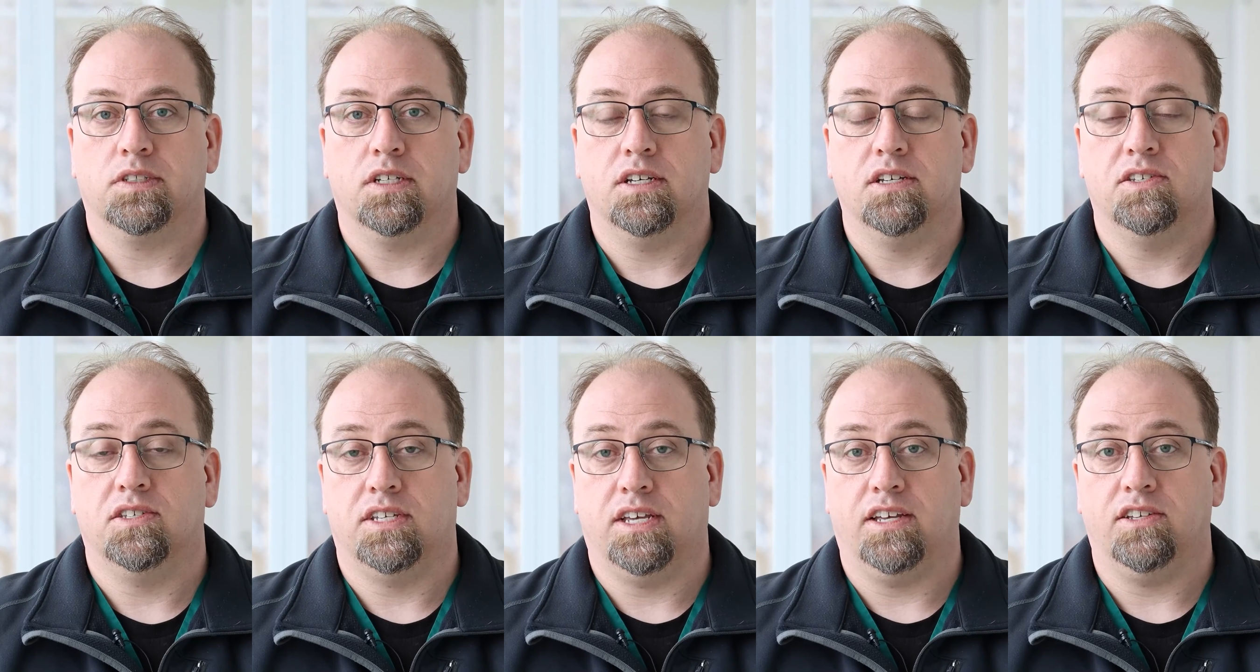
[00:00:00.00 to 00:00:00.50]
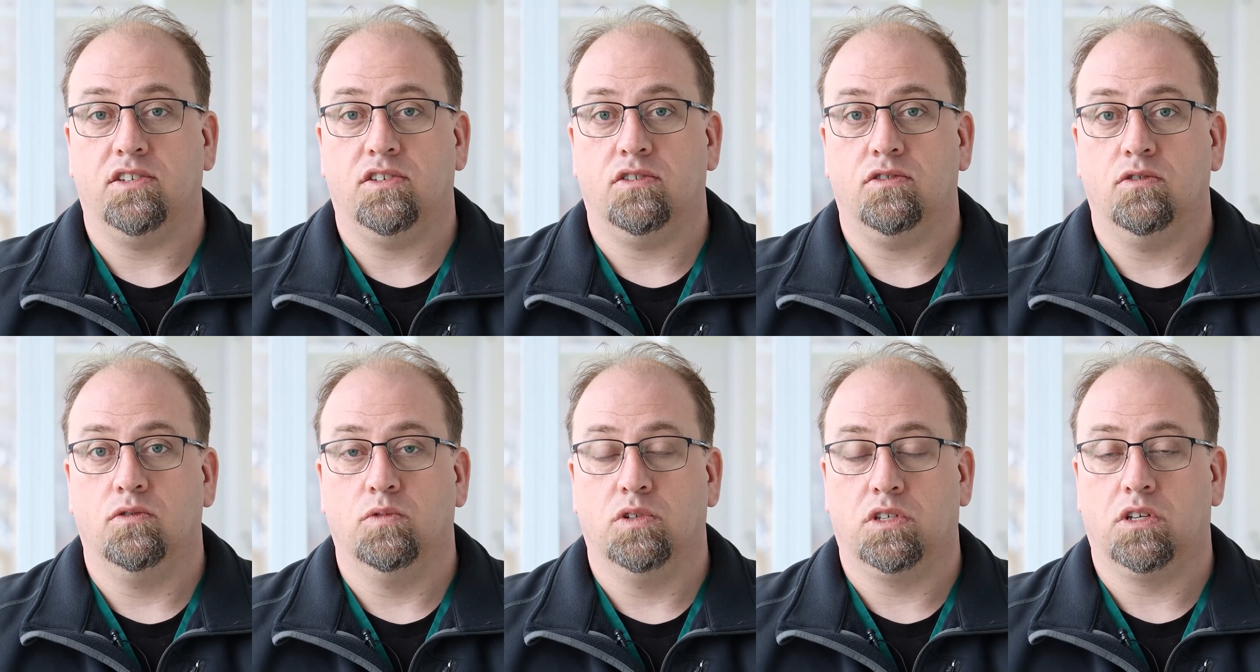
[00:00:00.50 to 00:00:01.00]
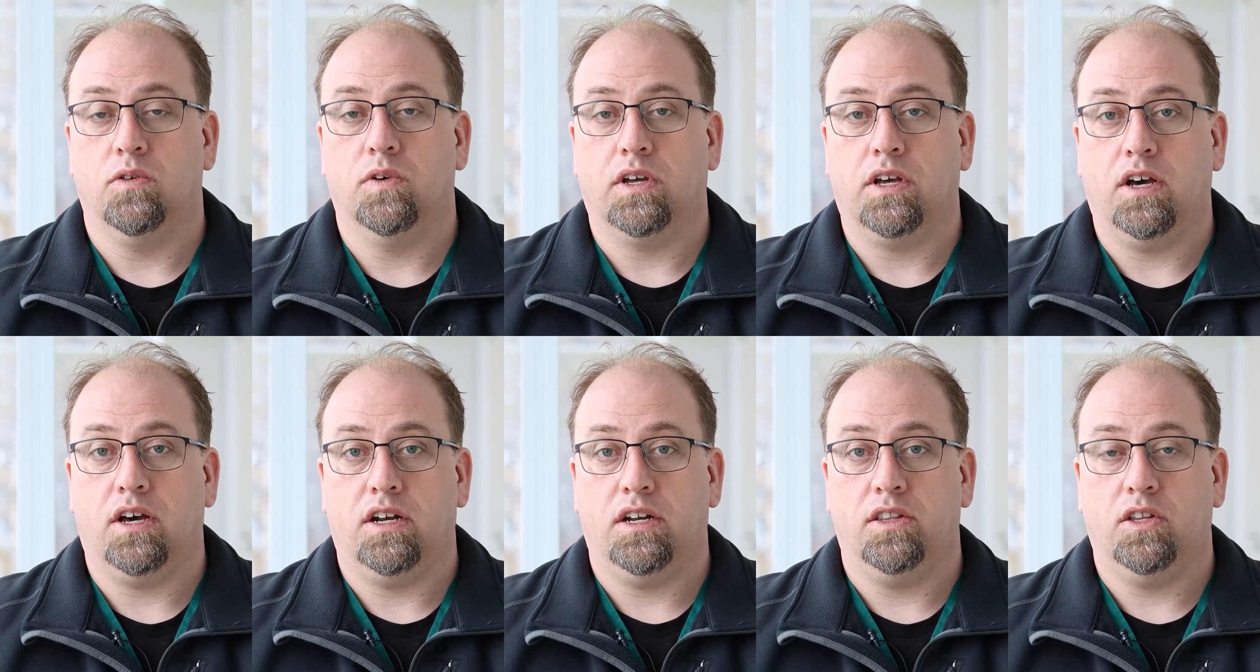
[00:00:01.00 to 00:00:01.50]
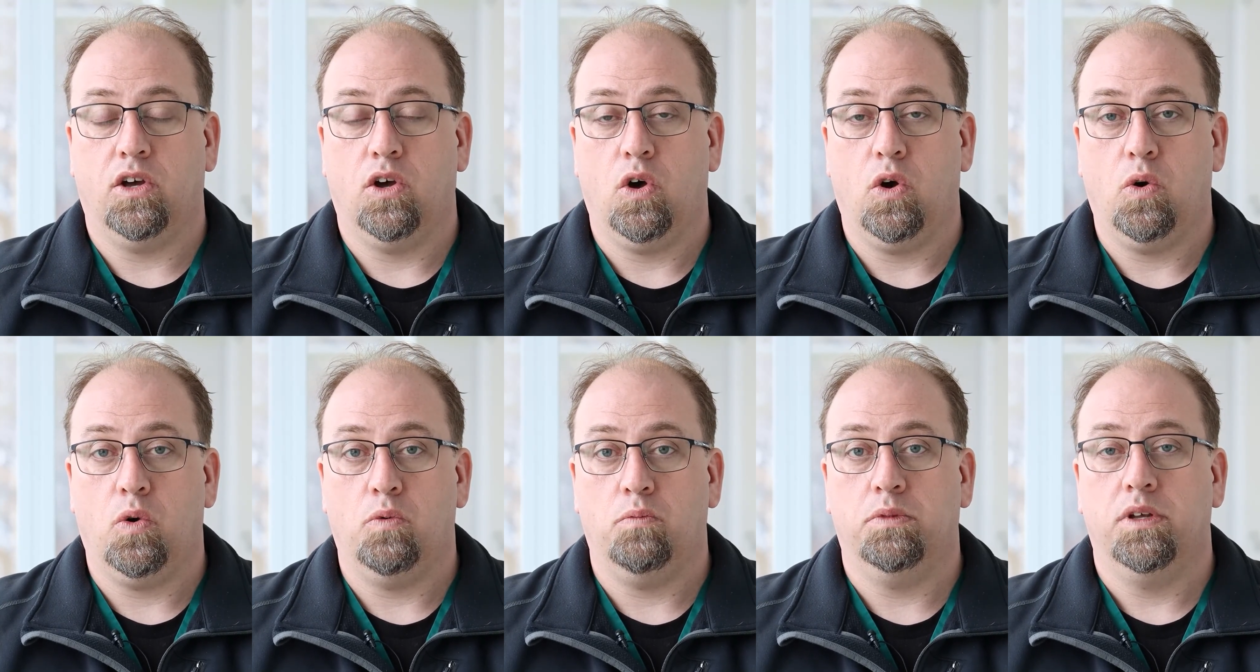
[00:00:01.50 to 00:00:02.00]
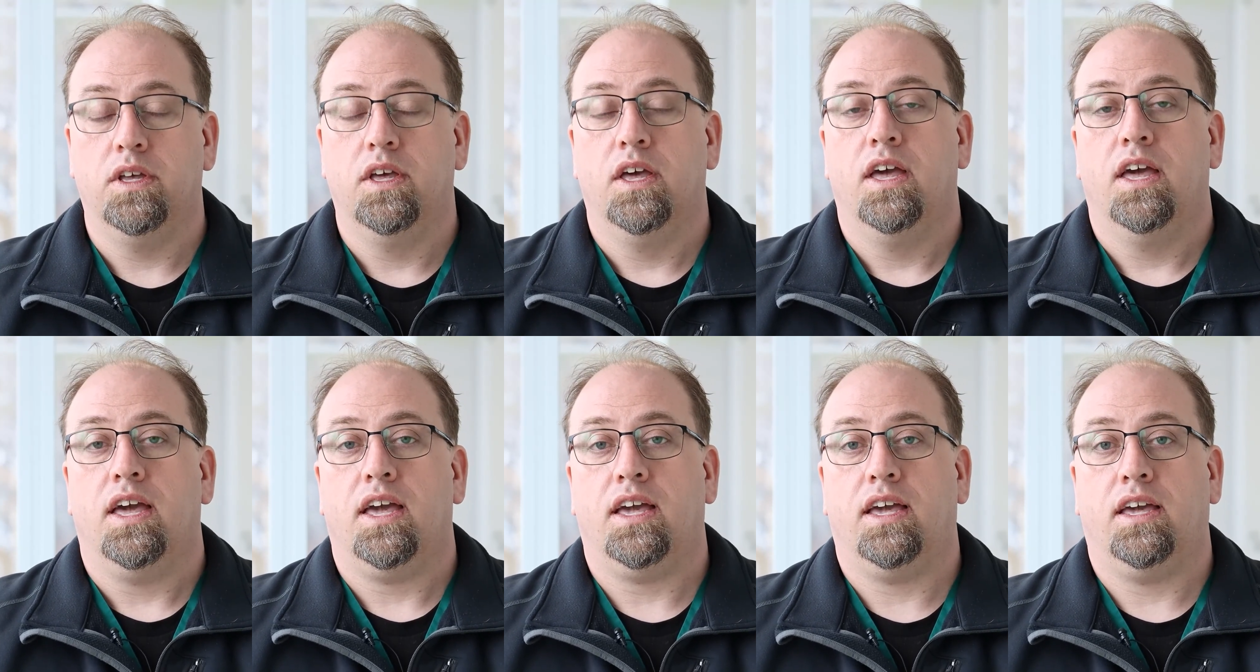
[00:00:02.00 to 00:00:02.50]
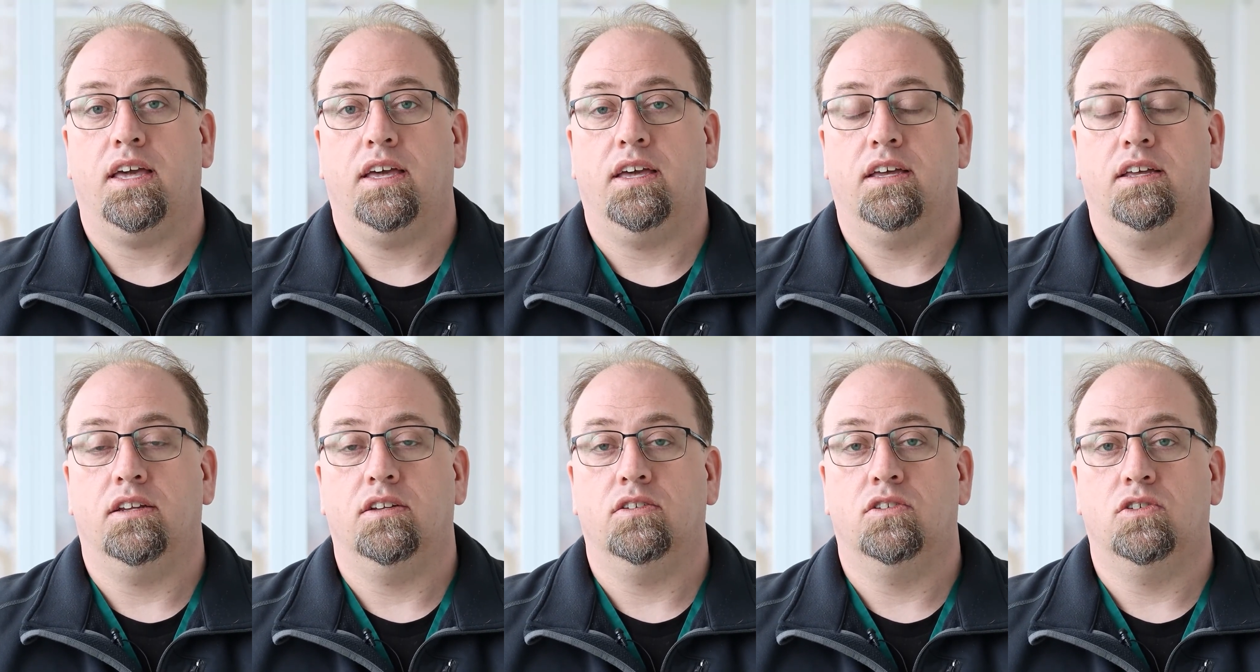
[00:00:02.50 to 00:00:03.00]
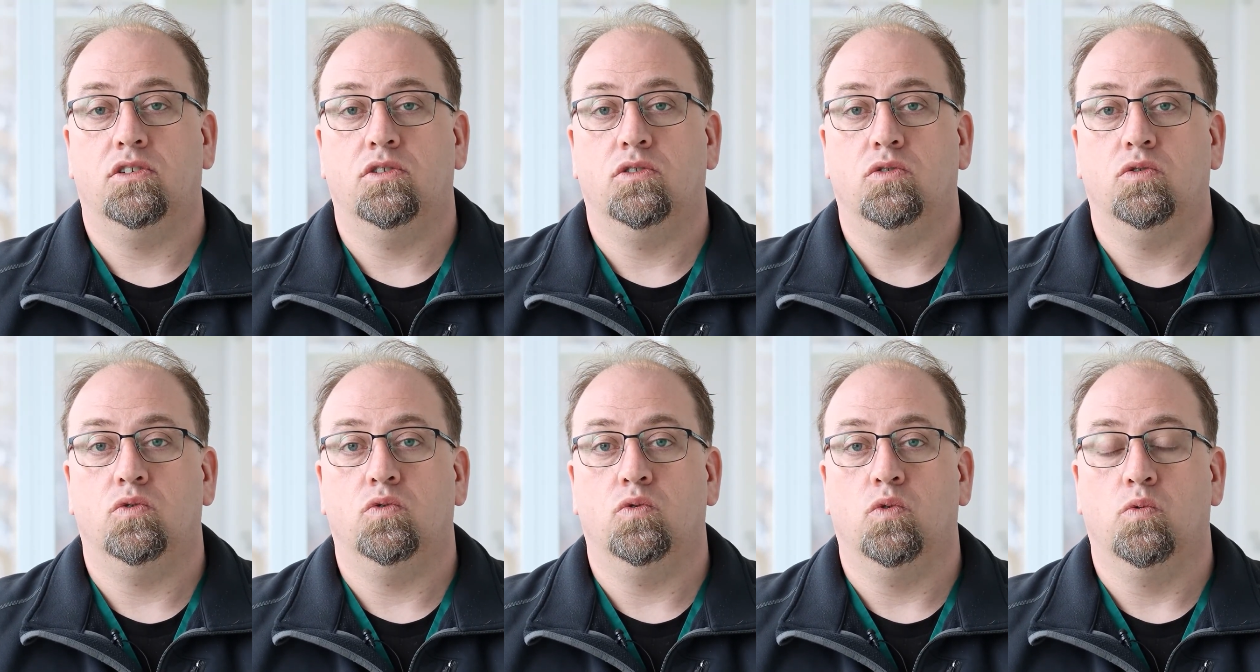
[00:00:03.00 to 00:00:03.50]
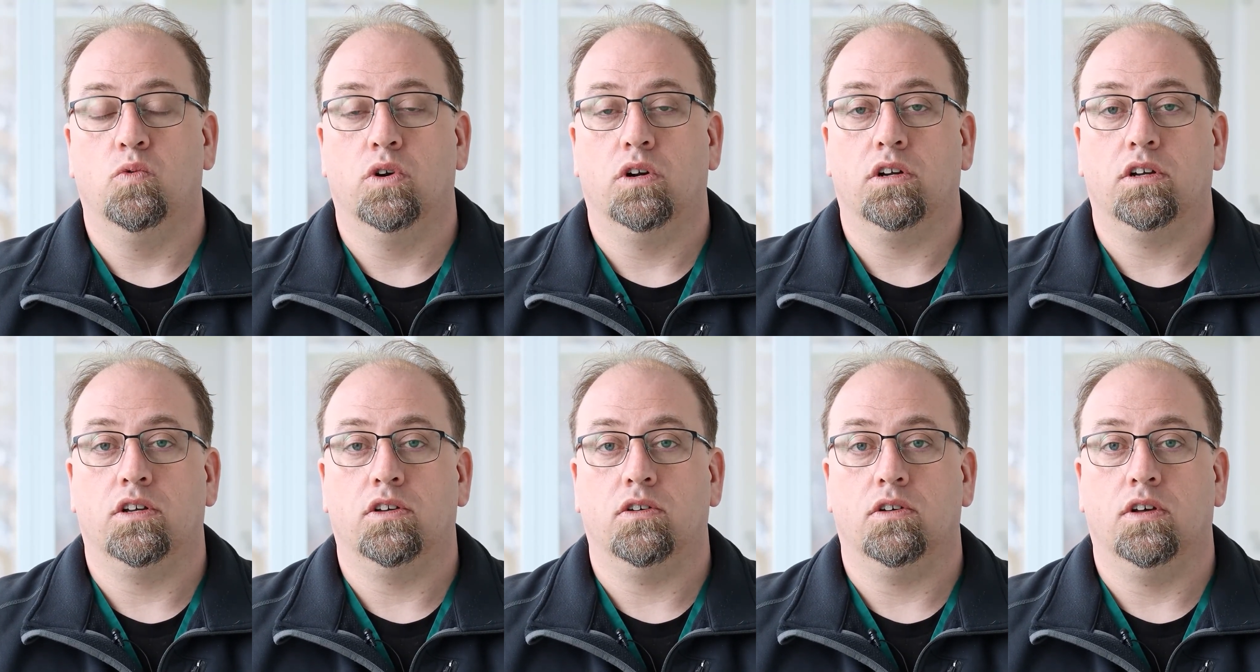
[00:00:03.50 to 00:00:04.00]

assess what's going on in the home and to work